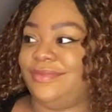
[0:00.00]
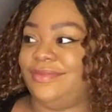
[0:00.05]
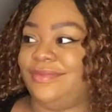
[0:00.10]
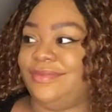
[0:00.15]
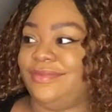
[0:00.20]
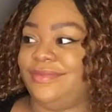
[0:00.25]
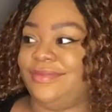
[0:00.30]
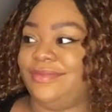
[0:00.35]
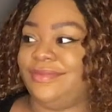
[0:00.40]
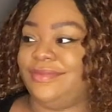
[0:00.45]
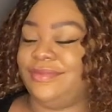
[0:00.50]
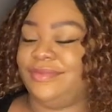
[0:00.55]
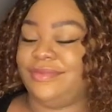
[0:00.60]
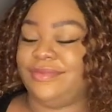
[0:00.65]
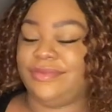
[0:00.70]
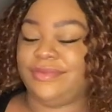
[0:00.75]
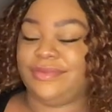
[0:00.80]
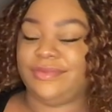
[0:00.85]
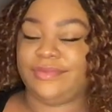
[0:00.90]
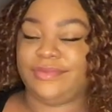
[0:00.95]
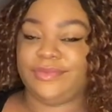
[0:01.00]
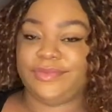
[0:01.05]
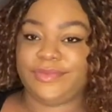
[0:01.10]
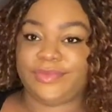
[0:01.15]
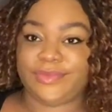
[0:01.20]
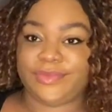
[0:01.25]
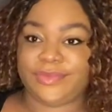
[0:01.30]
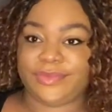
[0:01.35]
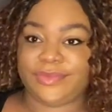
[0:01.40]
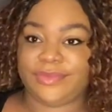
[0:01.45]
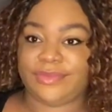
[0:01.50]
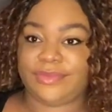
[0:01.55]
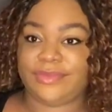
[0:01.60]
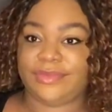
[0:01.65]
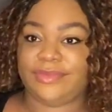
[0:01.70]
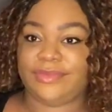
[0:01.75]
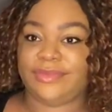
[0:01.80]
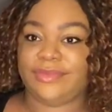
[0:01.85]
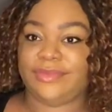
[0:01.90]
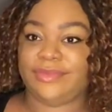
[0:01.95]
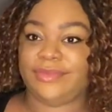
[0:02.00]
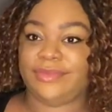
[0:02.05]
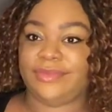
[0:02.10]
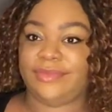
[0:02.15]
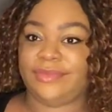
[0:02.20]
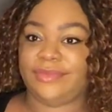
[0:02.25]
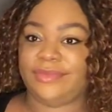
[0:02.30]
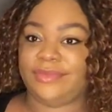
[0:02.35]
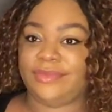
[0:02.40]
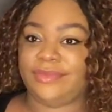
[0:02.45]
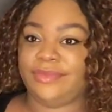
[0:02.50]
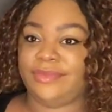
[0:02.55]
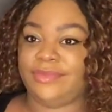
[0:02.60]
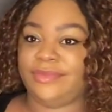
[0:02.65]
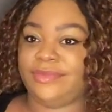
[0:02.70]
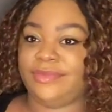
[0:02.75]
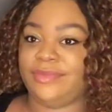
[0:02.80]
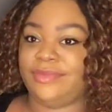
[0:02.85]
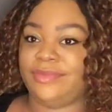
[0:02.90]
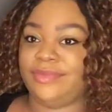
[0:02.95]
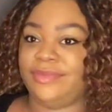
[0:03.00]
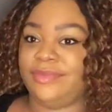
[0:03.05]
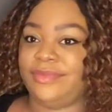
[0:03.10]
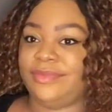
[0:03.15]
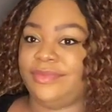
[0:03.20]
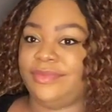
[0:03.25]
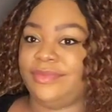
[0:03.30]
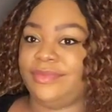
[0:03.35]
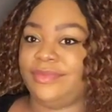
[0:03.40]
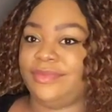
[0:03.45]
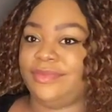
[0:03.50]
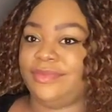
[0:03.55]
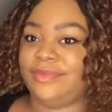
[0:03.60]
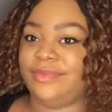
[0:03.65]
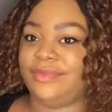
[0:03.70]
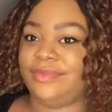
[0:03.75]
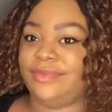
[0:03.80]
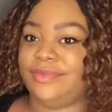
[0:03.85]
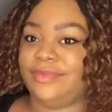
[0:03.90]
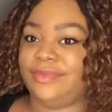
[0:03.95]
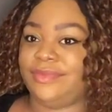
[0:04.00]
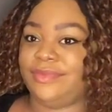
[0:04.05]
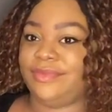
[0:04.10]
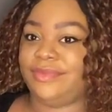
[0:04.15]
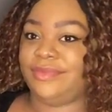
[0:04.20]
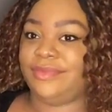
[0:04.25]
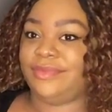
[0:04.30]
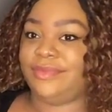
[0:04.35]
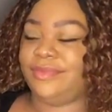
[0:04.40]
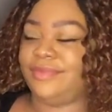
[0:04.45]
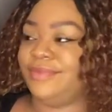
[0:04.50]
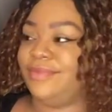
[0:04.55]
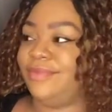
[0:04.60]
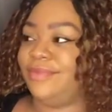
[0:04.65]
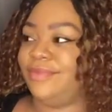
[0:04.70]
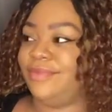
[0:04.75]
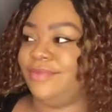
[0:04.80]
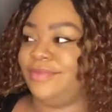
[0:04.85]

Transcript: The person shown says nothing.